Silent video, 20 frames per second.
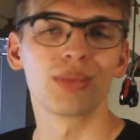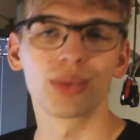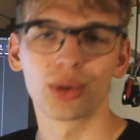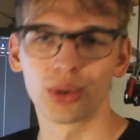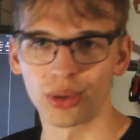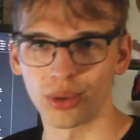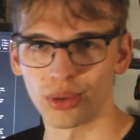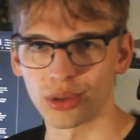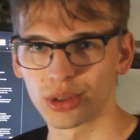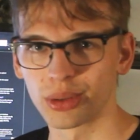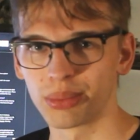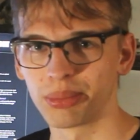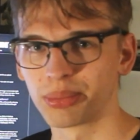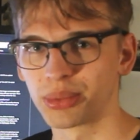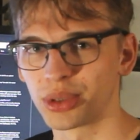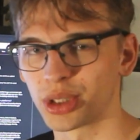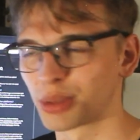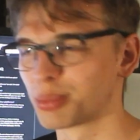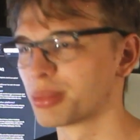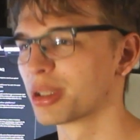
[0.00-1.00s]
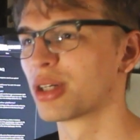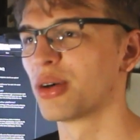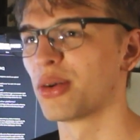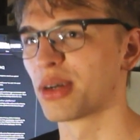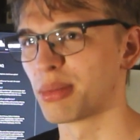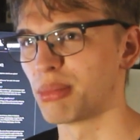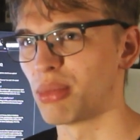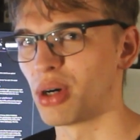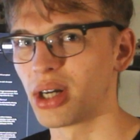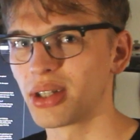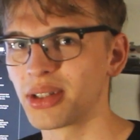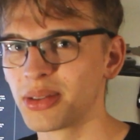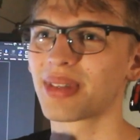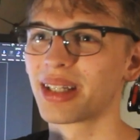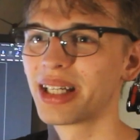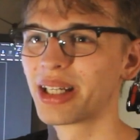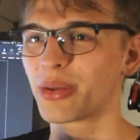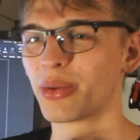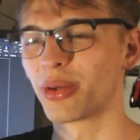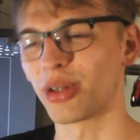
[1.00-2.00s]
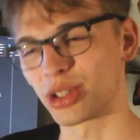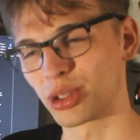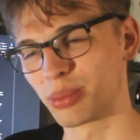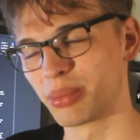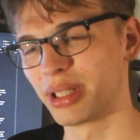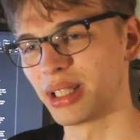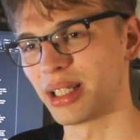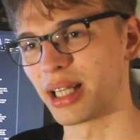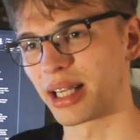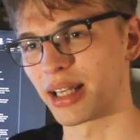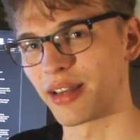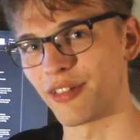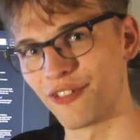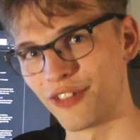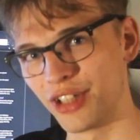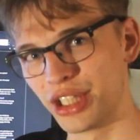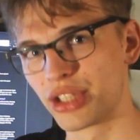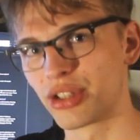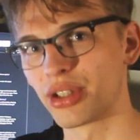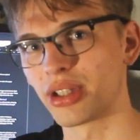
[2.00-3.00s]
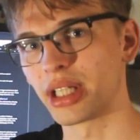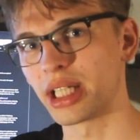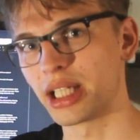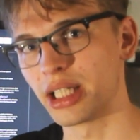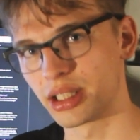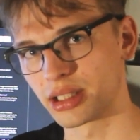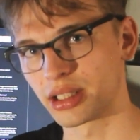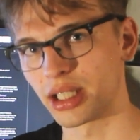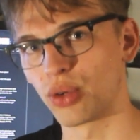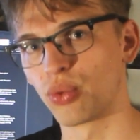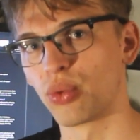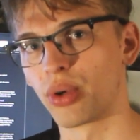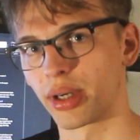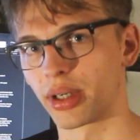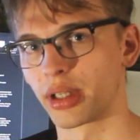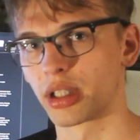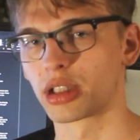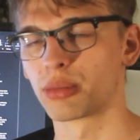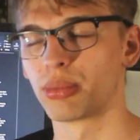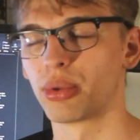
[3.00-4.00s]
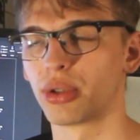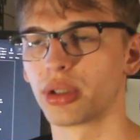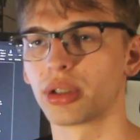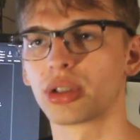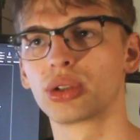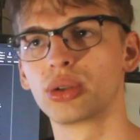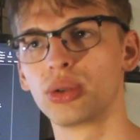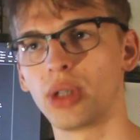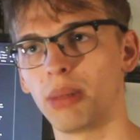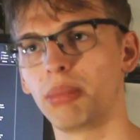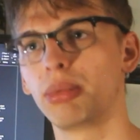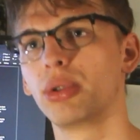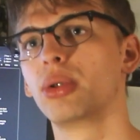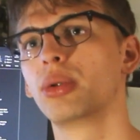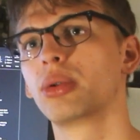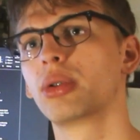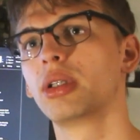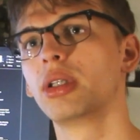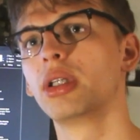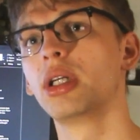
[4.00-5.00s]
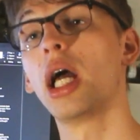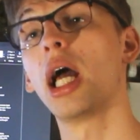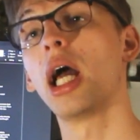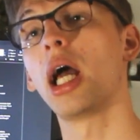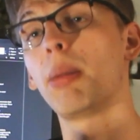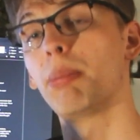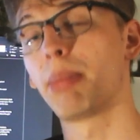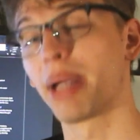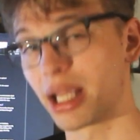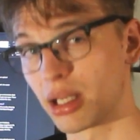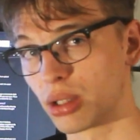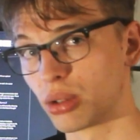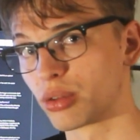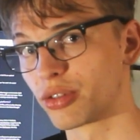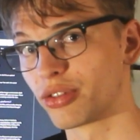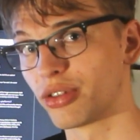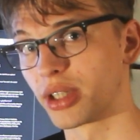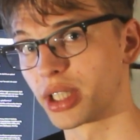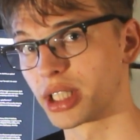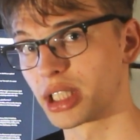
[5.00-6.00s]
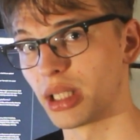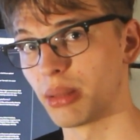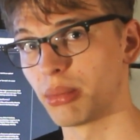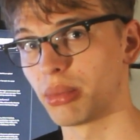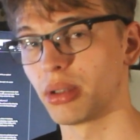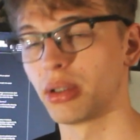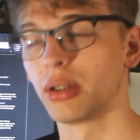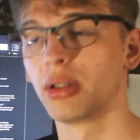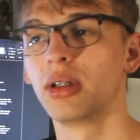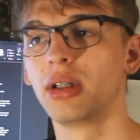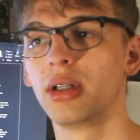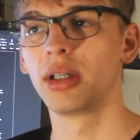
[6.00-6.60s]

Could also just be called a mod. It could also be like a feature inside Rocket Explorer to upload a payload, for example.